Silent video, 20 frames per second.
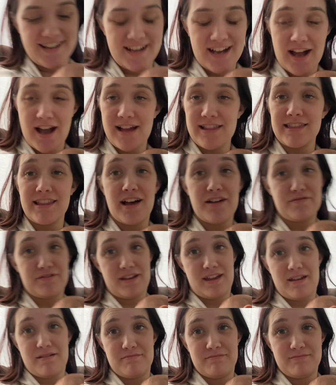I love
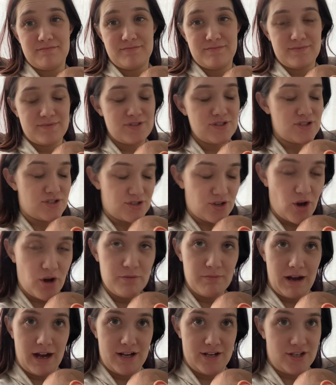him so
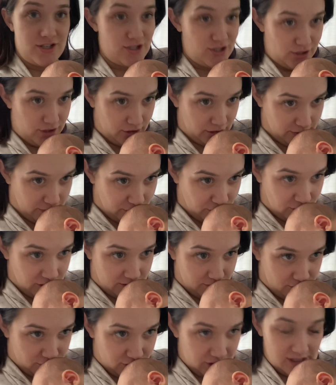much.
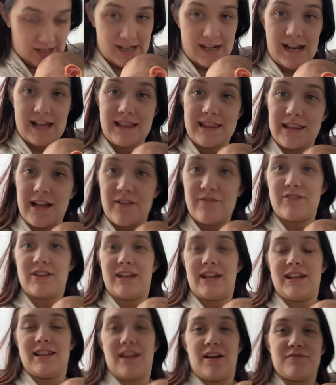And I love that
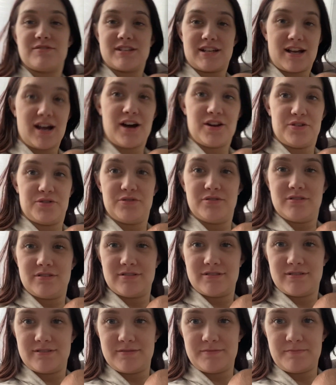he loves a cuddle.
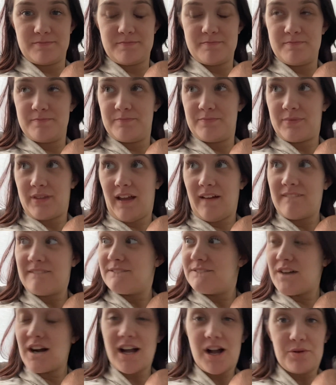
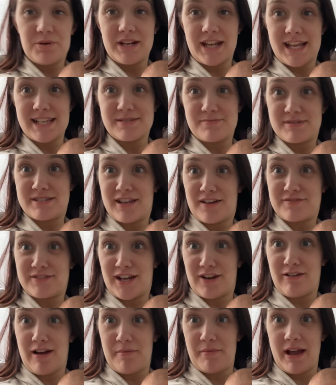Fuck, I want to get some stuff done
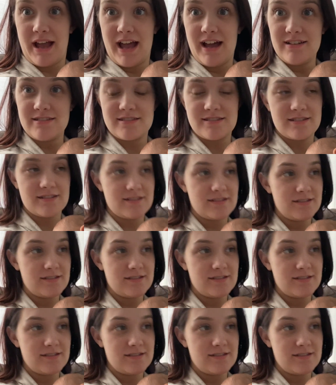around my house.